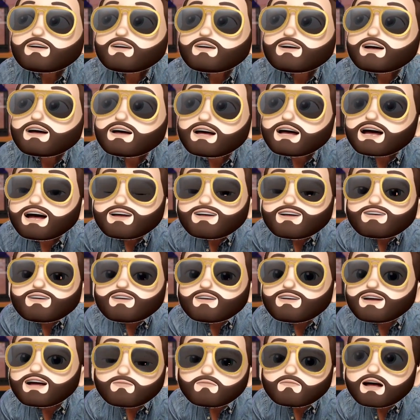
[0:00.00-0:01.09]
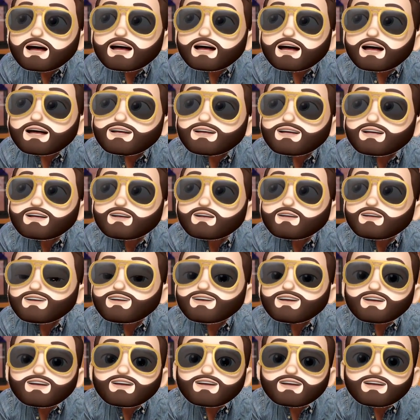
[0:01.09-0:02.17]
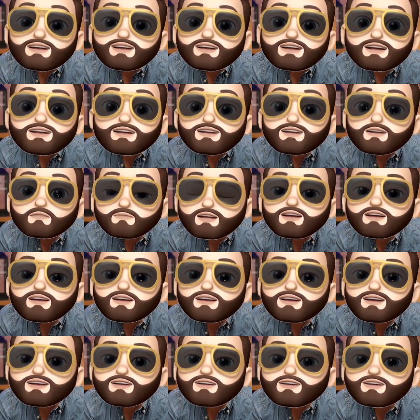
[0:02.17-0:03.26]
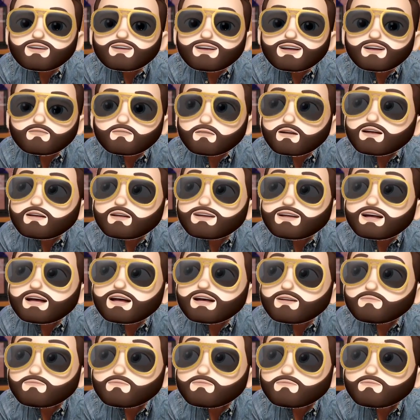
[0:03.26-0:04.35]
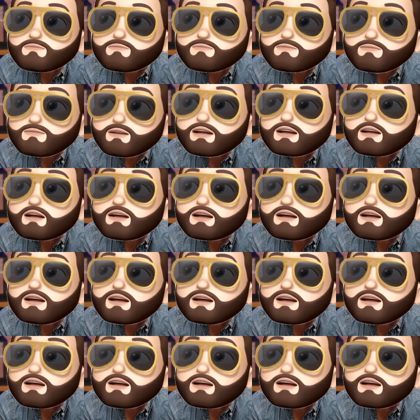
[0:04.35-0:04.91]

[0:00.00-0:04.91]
The funny thing, again, to keep in mind here is that this is being done in real time.